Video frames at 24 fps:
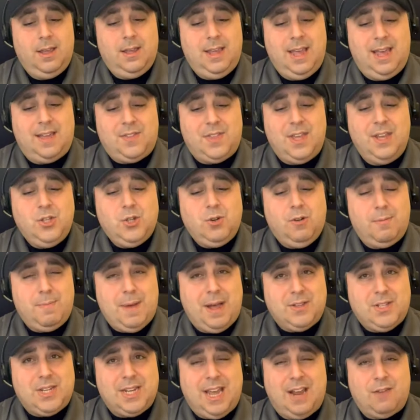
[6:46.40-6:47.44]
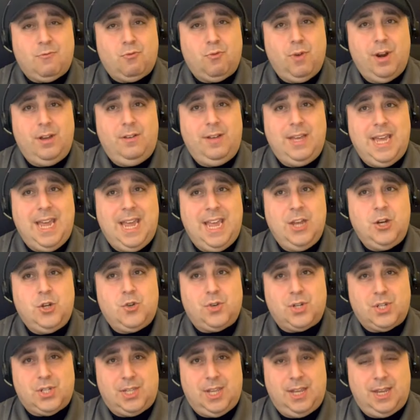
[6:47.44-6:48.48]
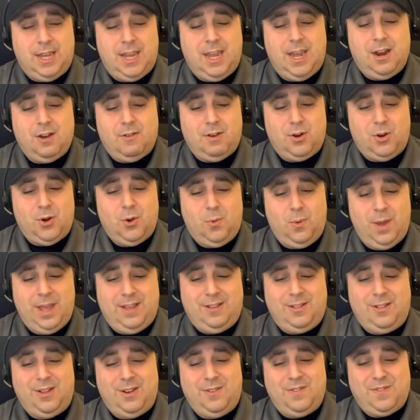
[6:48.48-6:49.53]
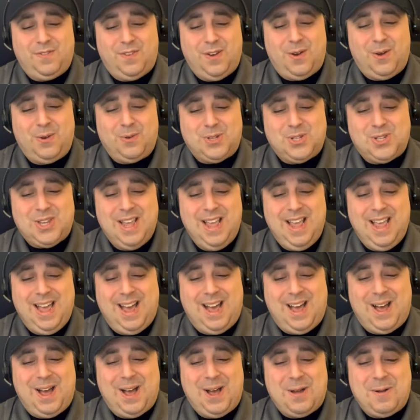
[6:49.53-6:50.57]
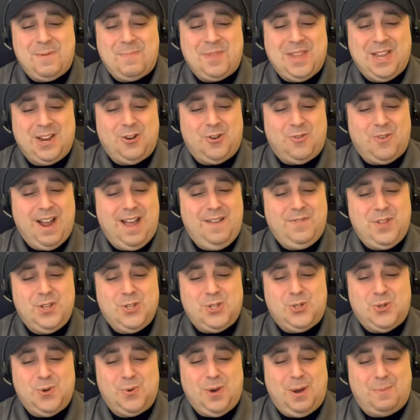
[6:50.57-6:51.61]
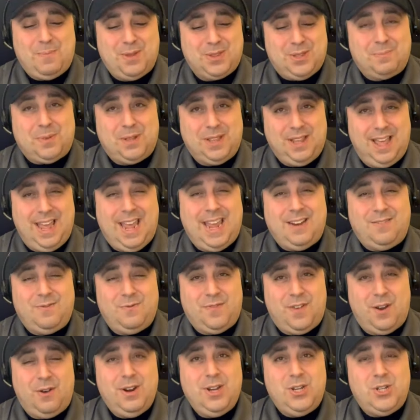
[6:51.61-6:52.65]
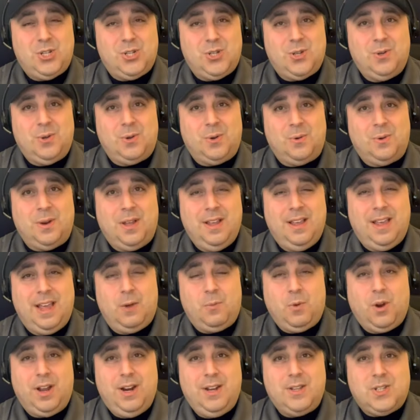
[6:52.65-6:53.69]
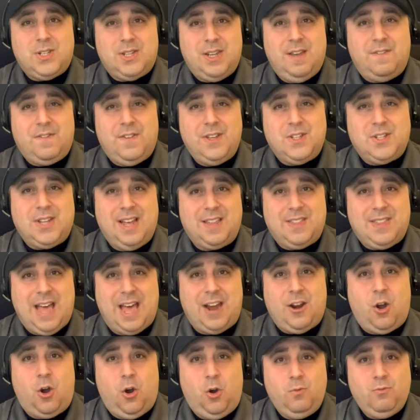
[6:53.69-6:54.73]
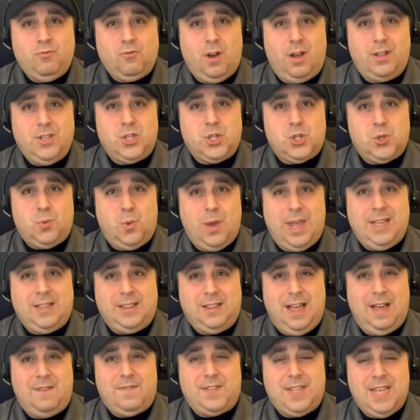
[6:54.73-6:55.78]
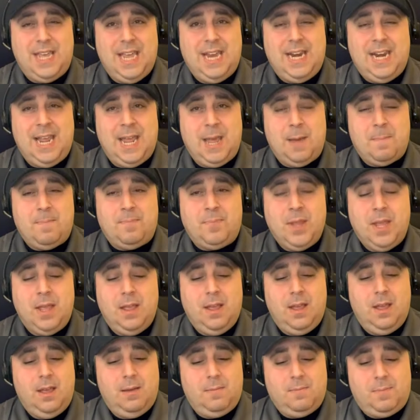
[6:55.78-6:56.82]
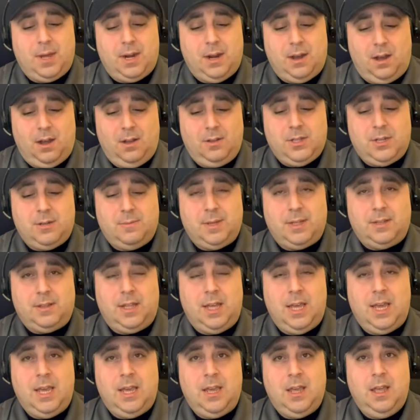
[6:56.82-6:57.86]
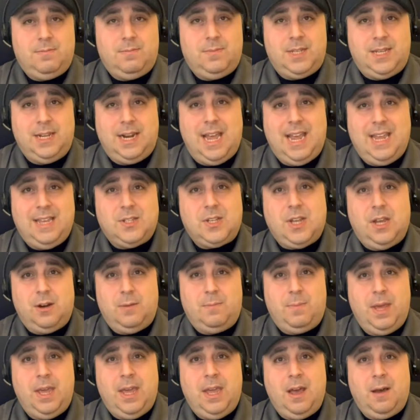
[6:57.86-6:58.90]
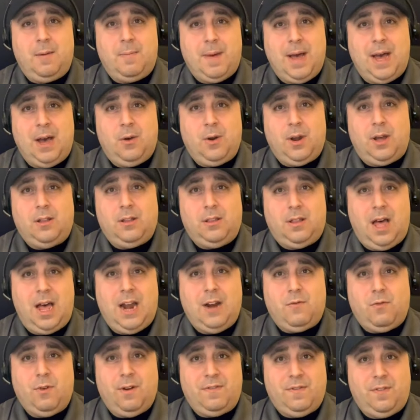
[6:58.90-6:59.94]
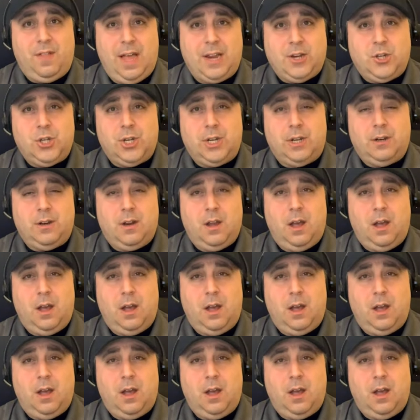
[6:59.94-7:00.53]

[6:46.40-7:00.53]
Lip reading: Yeah, things are about to get really interesting here in New England, folks. And Kraft is due up at the plate very soon. And we're going to see if he's got that home run swing left in him. But ultimately, today is going to be about a lot of reflection.